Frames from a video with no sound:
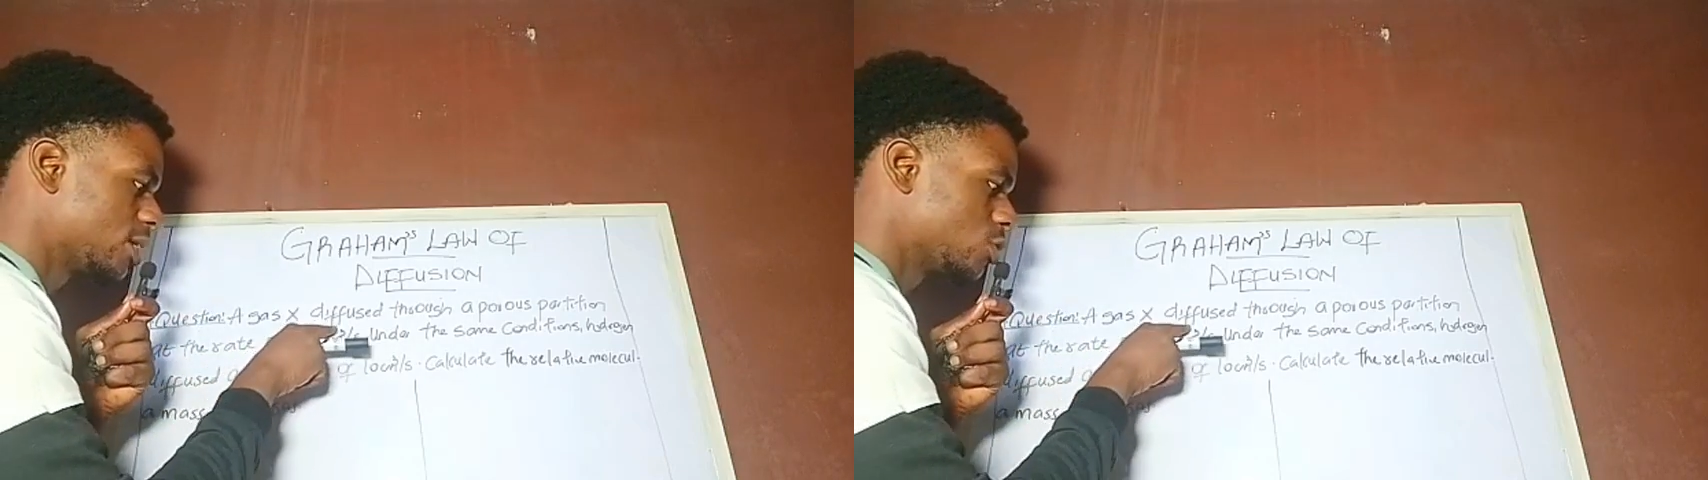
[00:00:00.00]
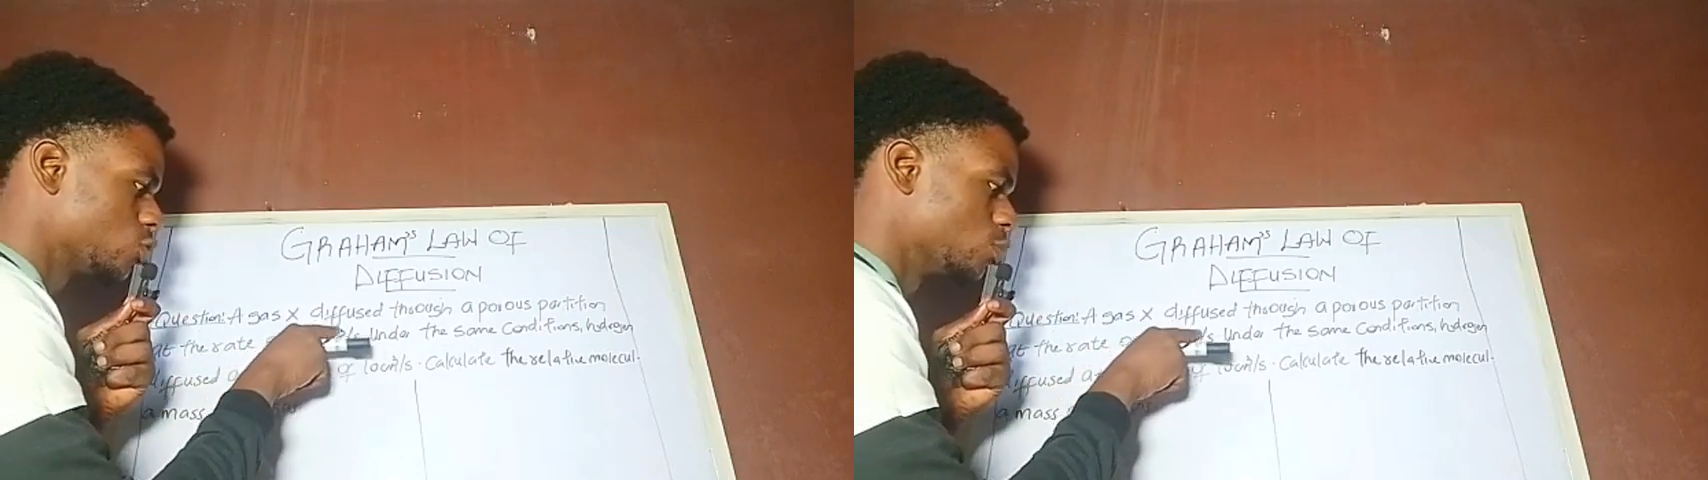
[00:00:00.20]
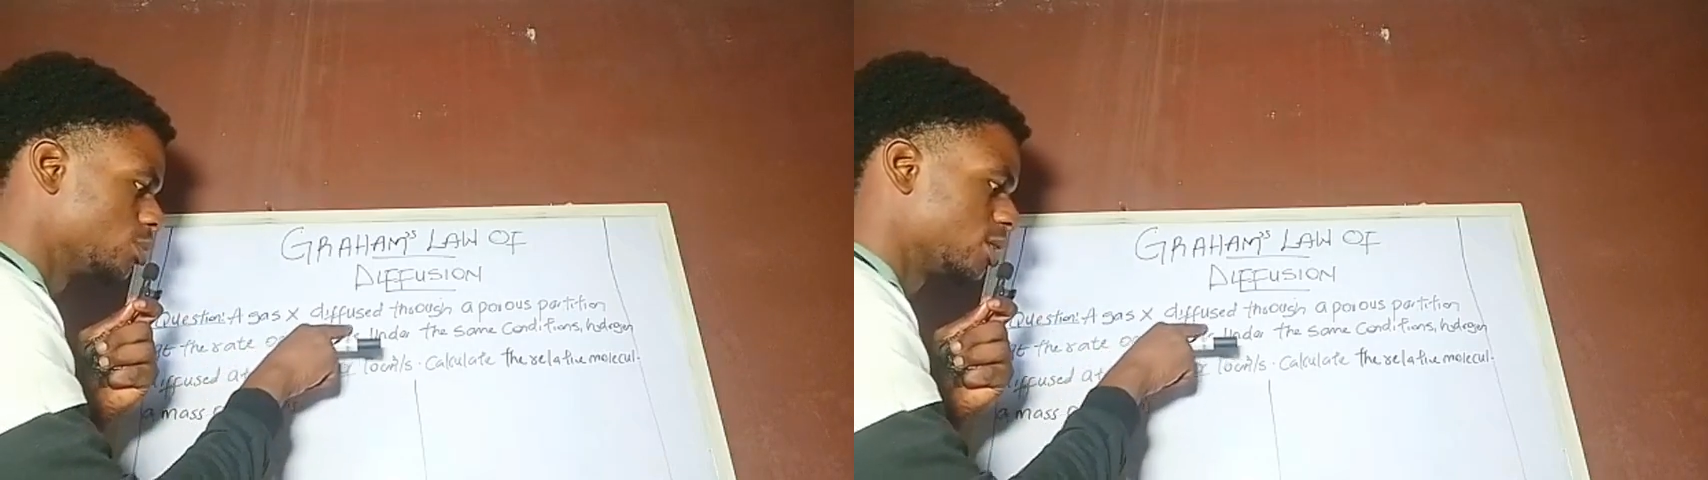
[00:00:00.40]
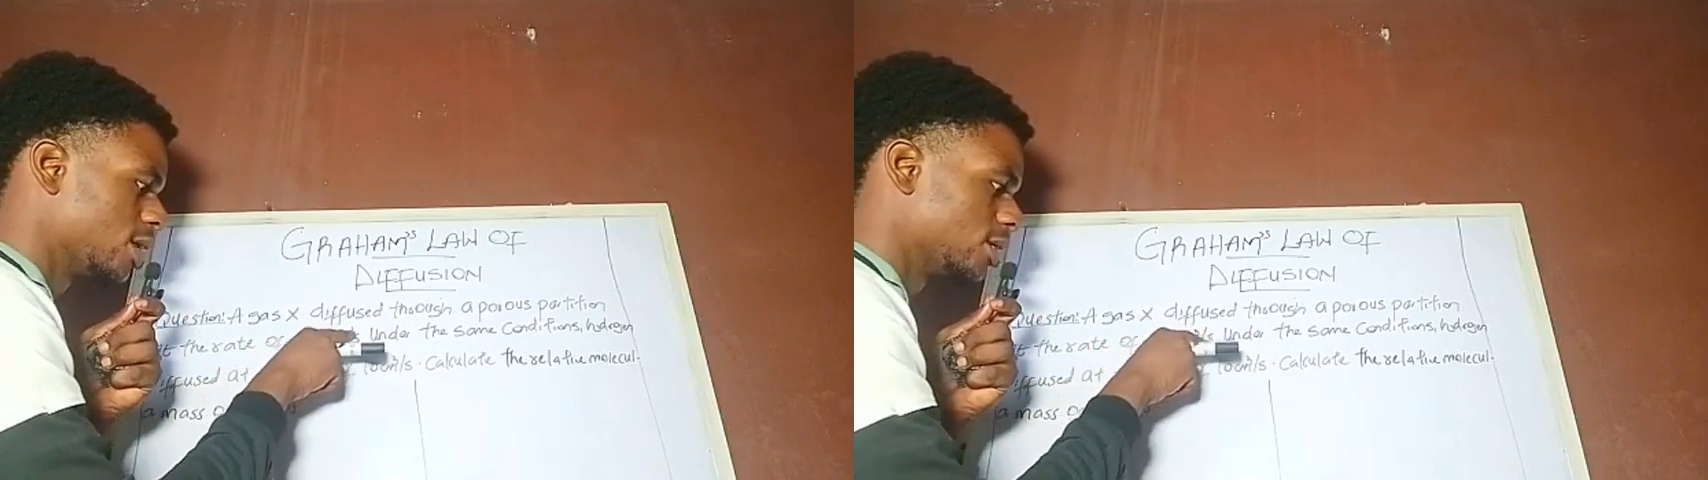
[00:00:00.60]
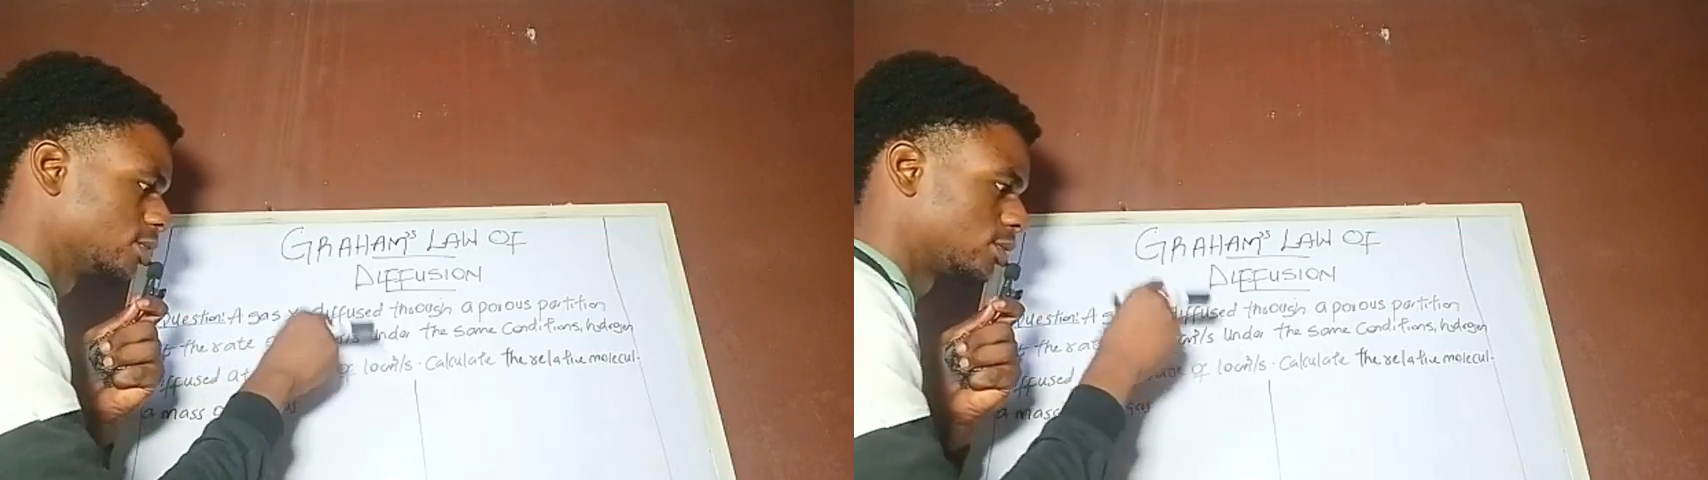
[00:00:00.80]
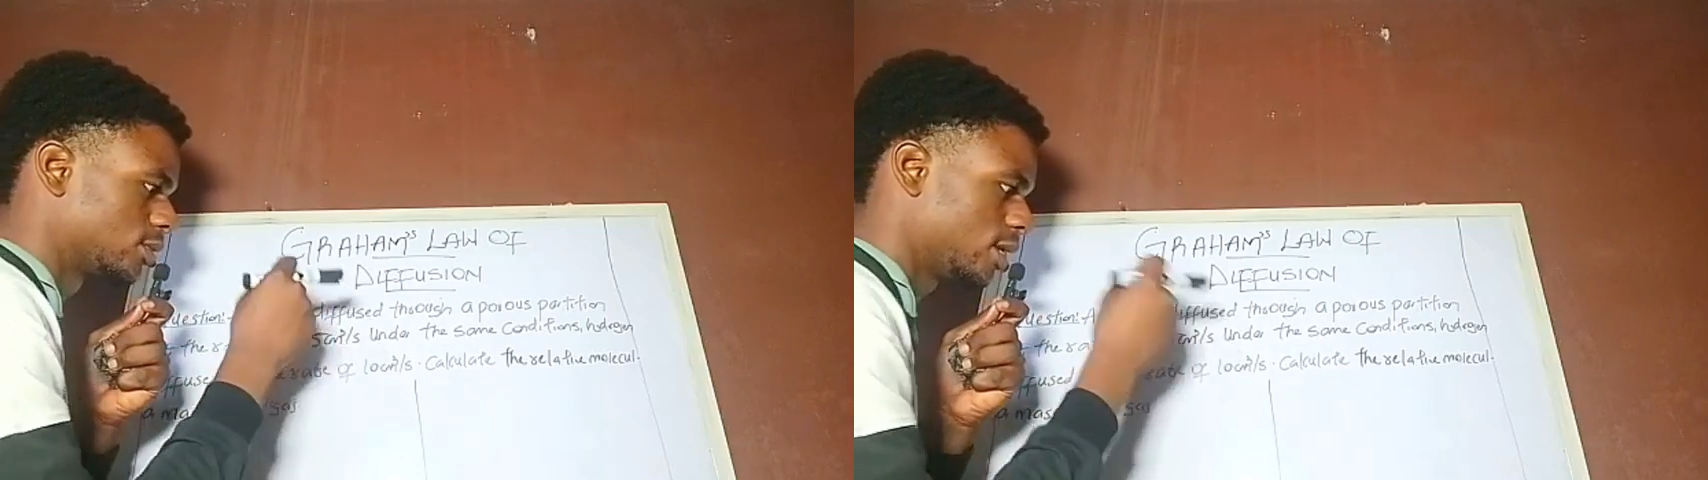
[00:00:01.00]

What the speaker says: cube slash